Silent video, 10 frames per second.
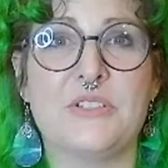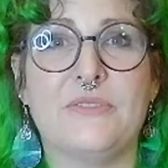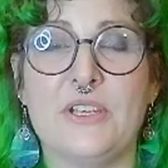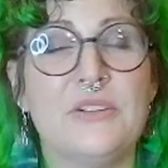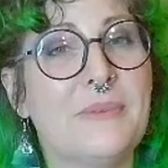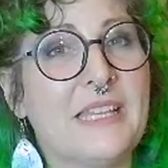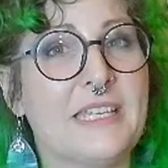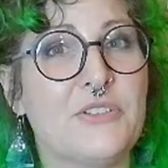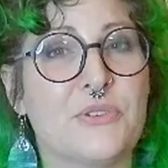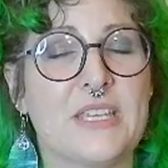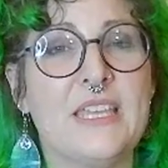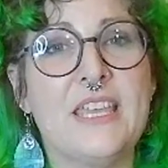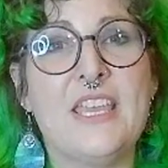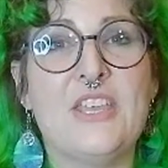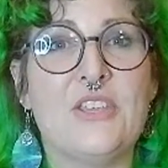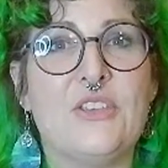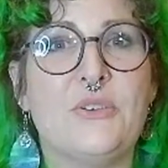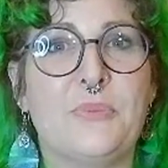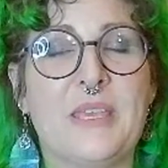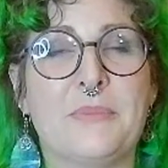If you go to my link tree,
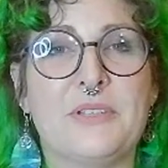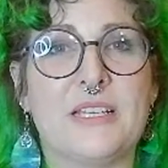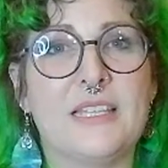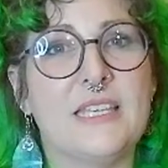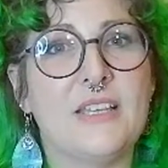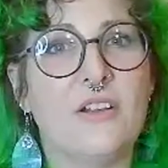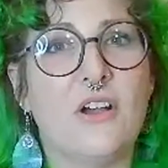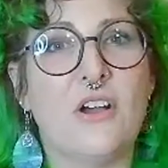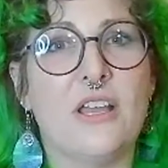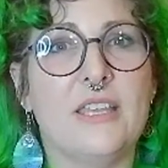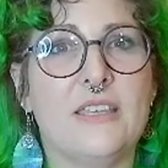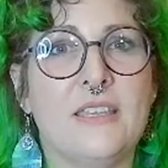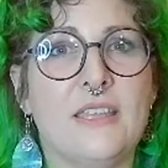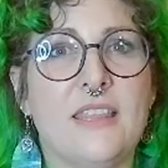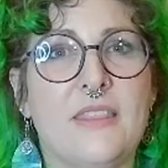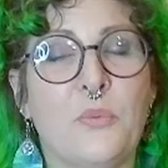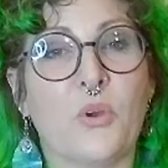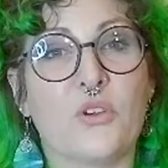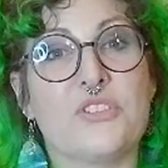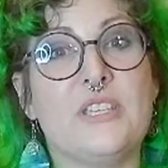you'll be able to click on the
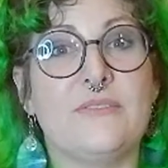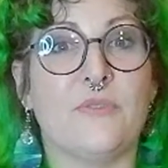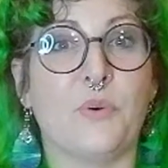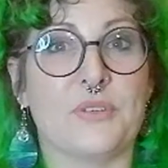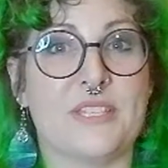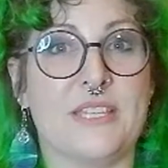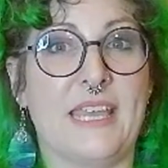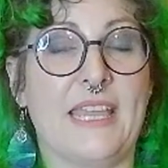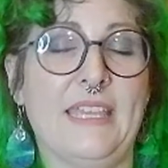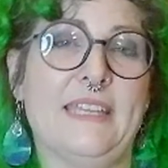worksheet for today.